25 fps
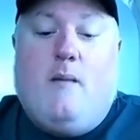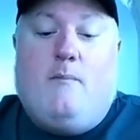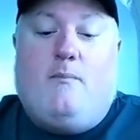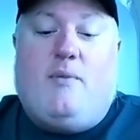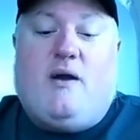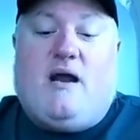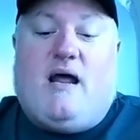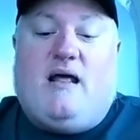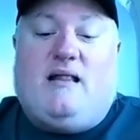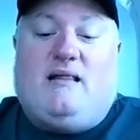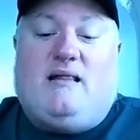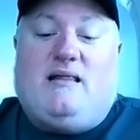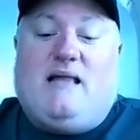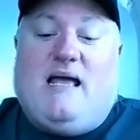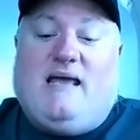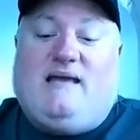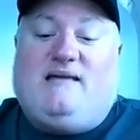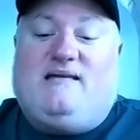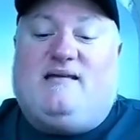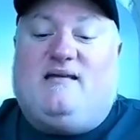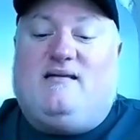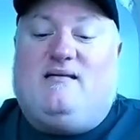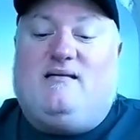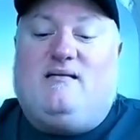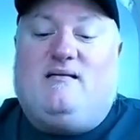But I liked
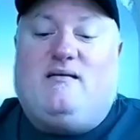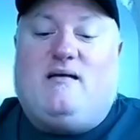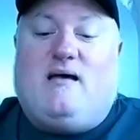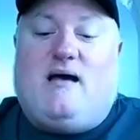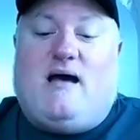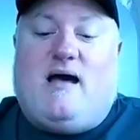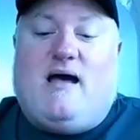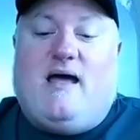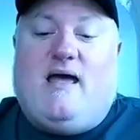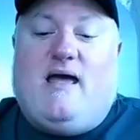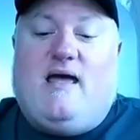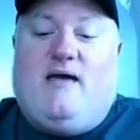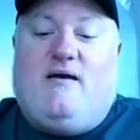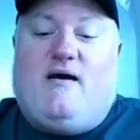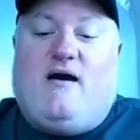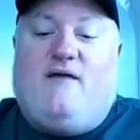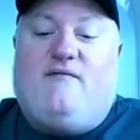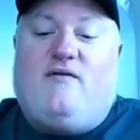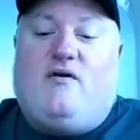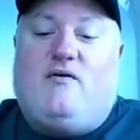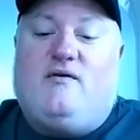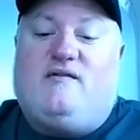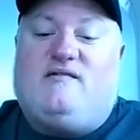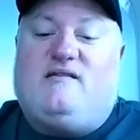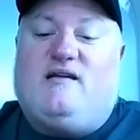it. I've
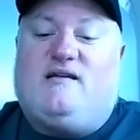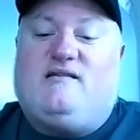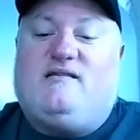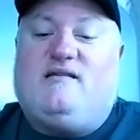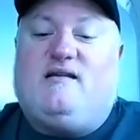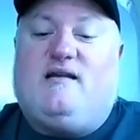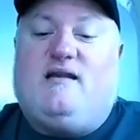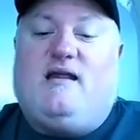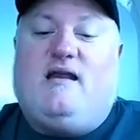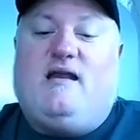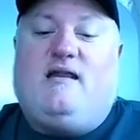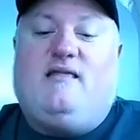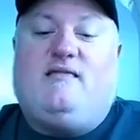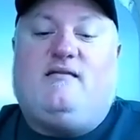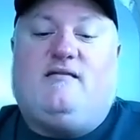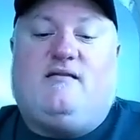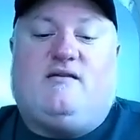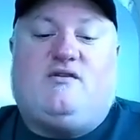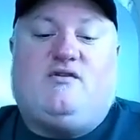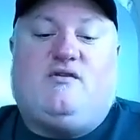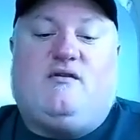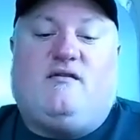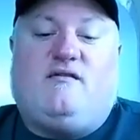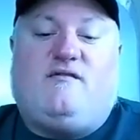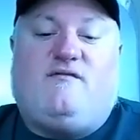always liked it. Anything that
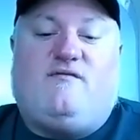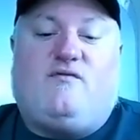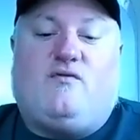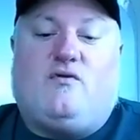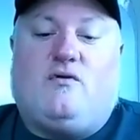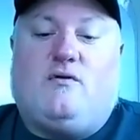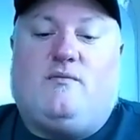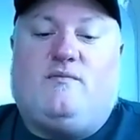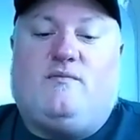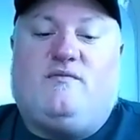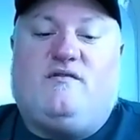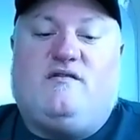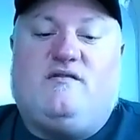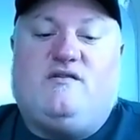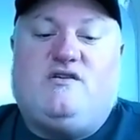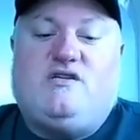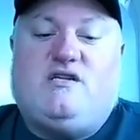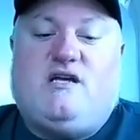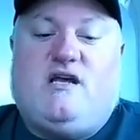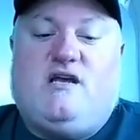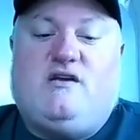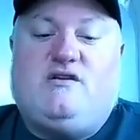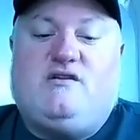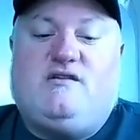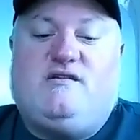transforms and
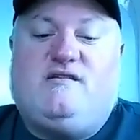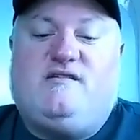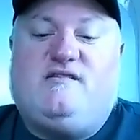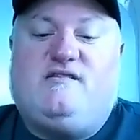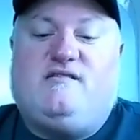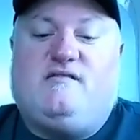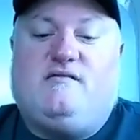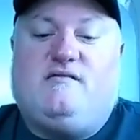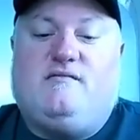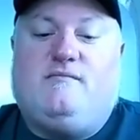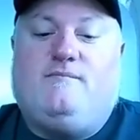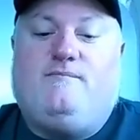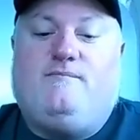changes and